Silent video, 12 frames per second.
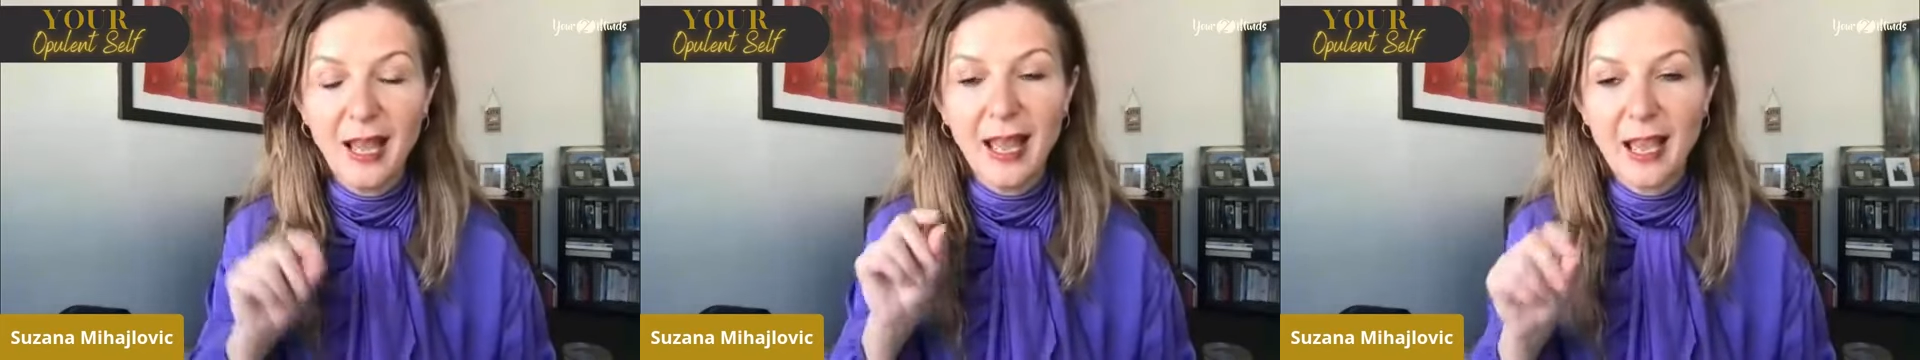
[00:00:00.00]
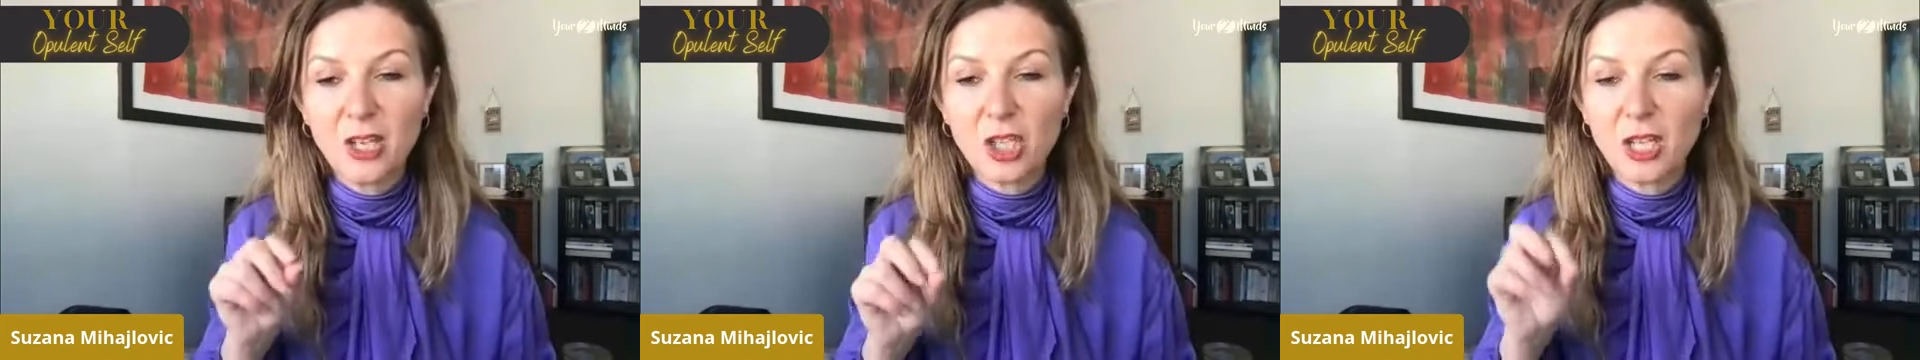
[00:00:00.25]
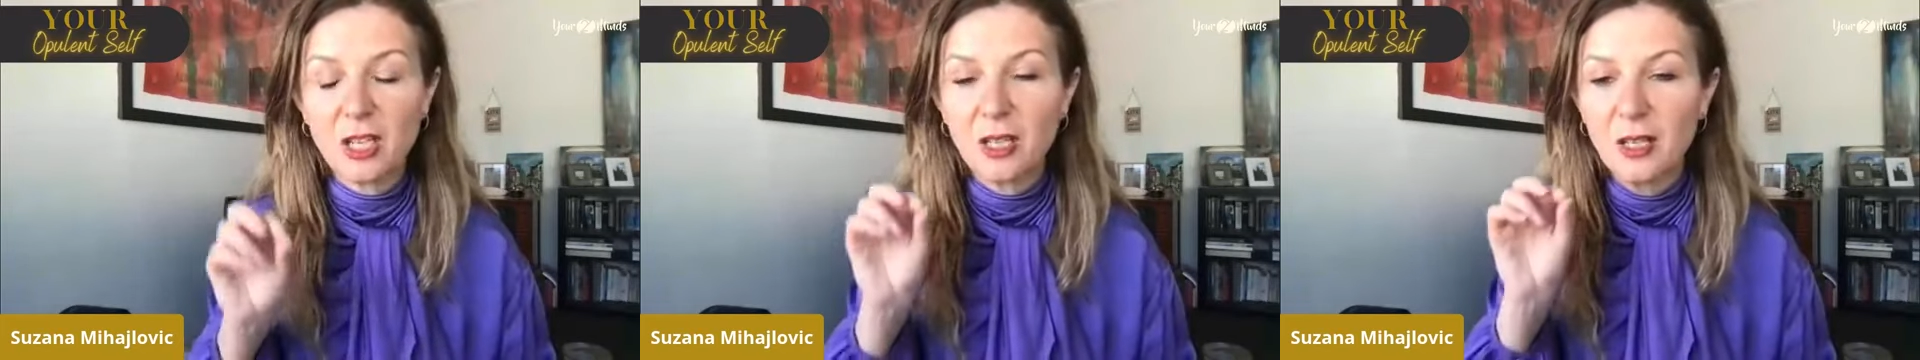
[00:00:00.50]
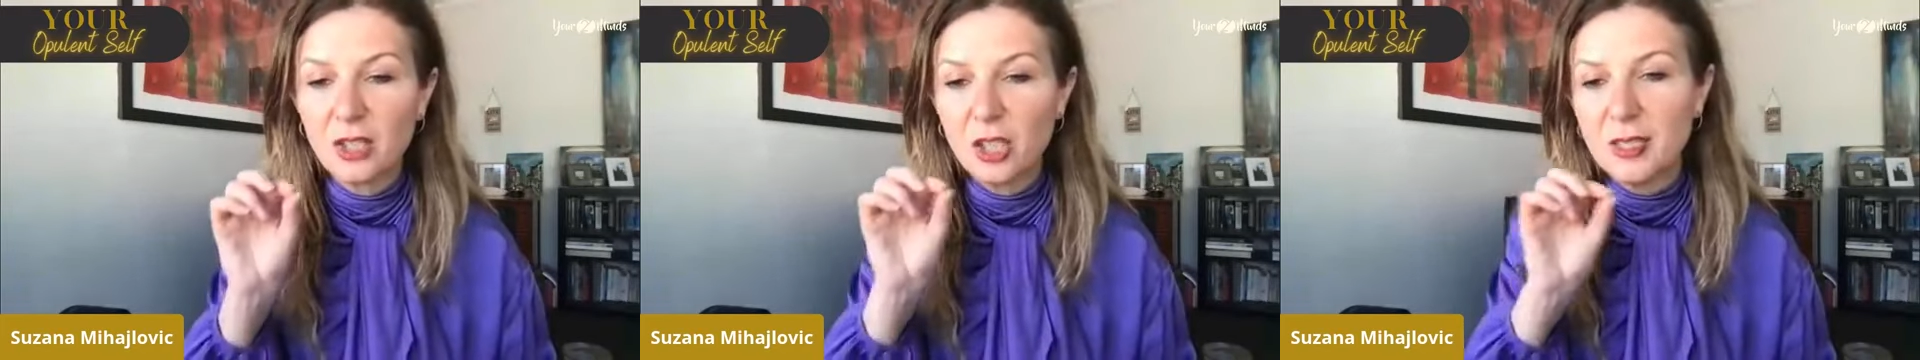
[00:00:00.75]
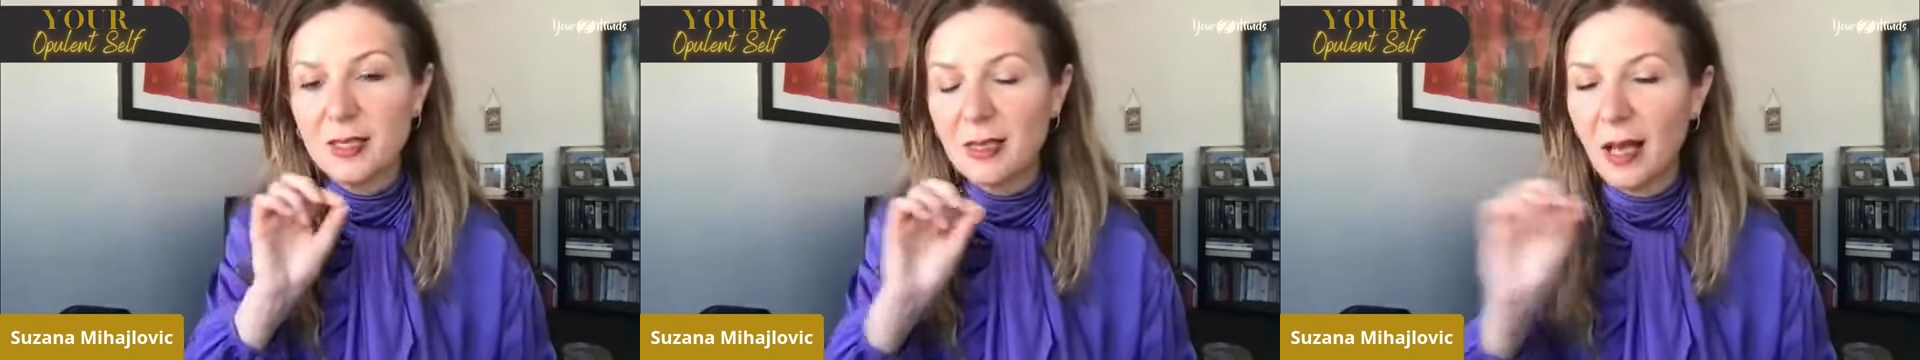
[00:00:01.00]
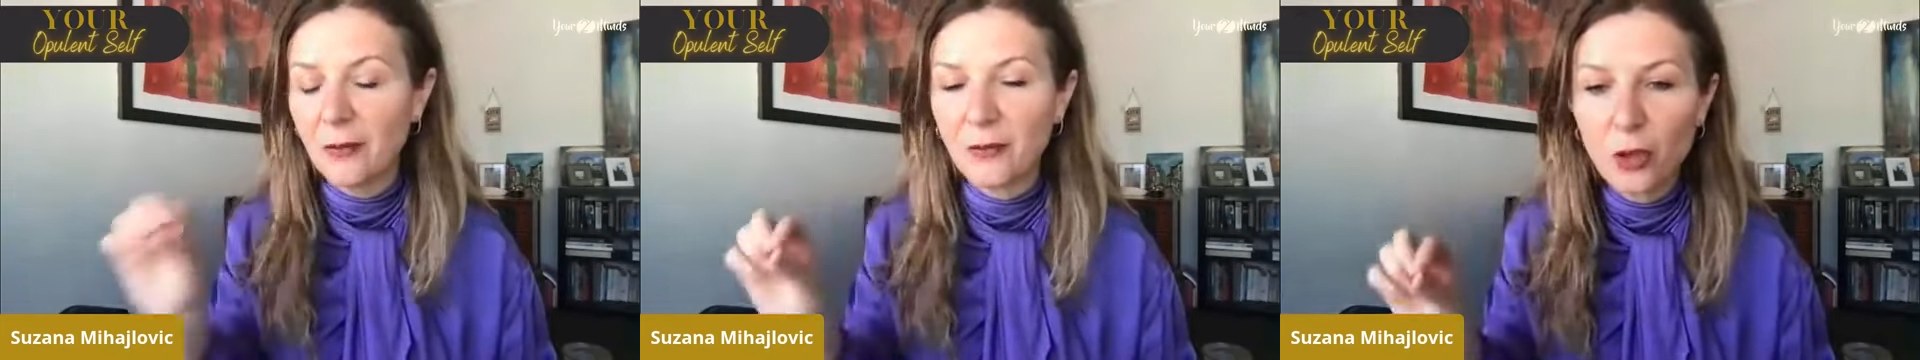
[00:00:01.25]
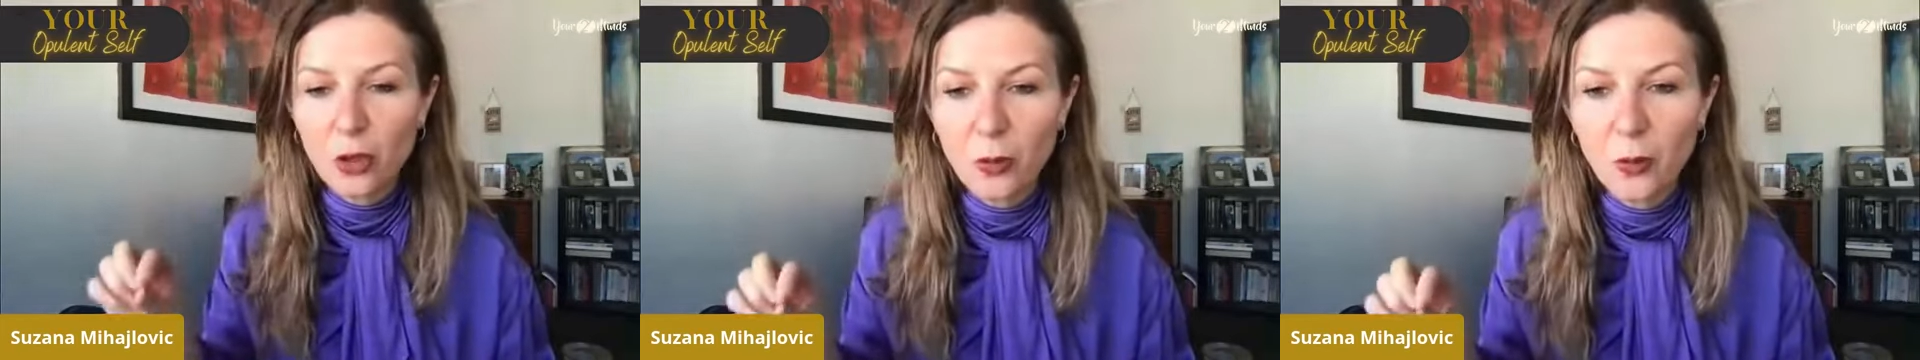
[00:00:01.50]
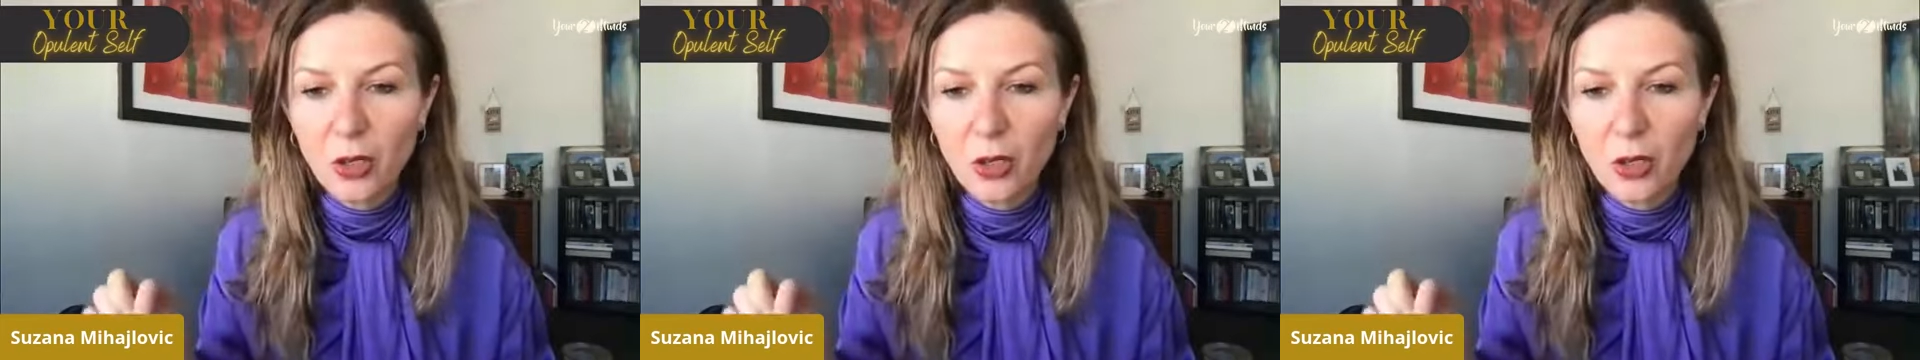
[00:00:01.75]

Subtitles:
Angie, just a few